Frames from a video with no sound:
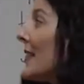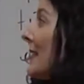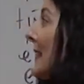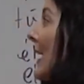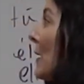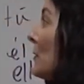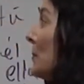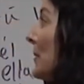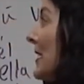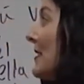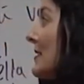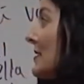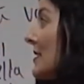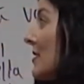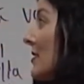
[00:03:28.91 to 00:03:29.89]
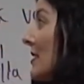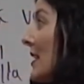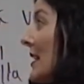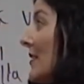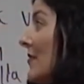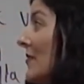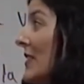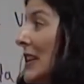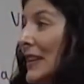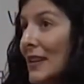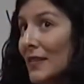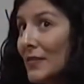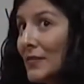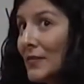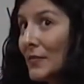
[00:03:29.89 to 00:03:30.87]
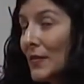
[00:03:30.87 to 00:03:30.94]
that would be considered an infinitive.